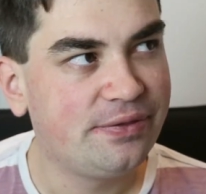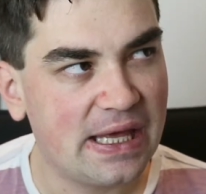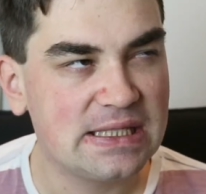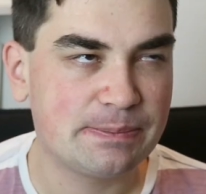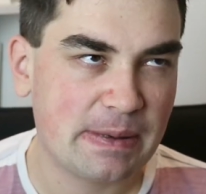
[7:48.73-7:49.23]

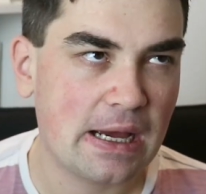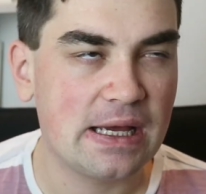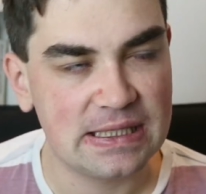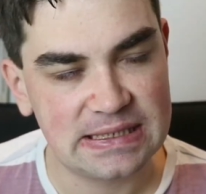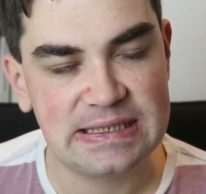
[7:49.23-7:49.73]
there's
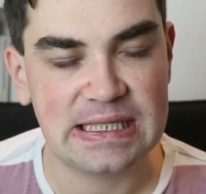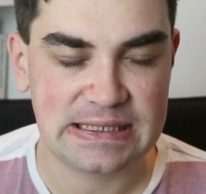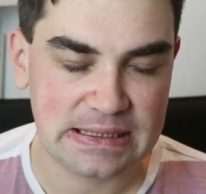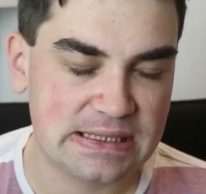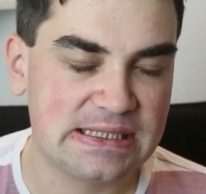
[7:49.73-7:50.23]
about a
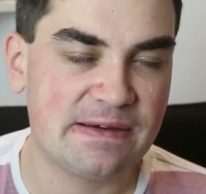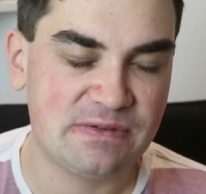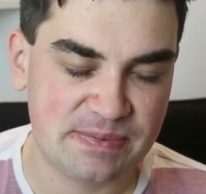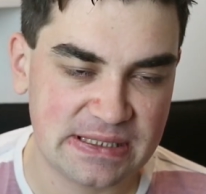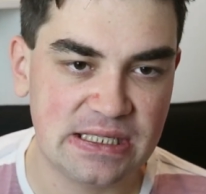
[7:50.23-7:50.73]
60 to
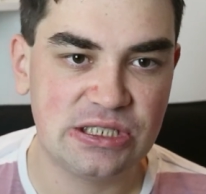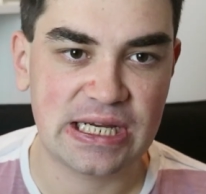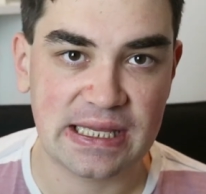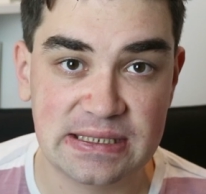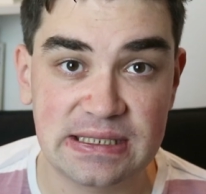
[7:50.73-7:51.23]
70%
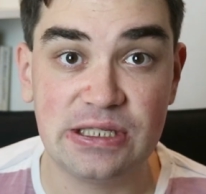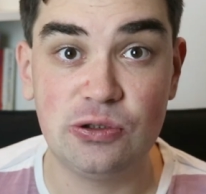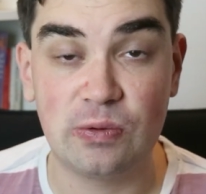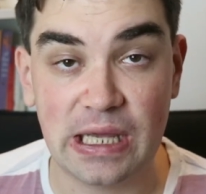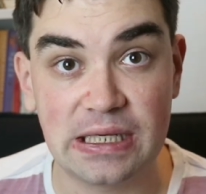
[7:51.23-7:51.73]
chance
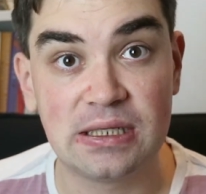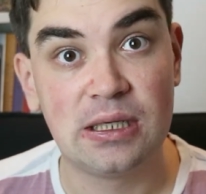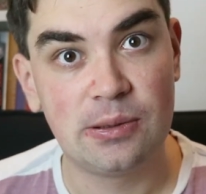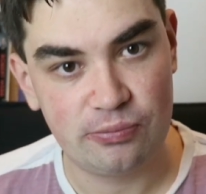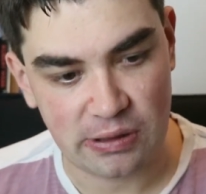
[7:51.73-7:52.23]
that you'll get
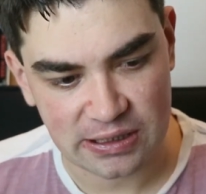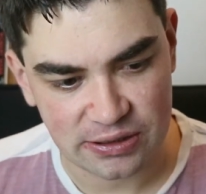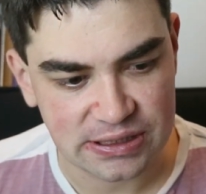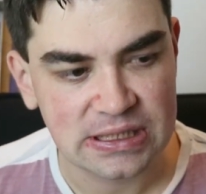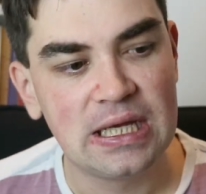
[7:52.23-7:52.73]

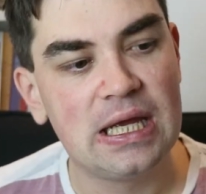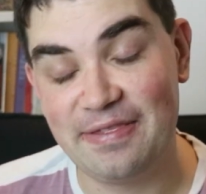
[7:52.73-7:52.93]
pregnant.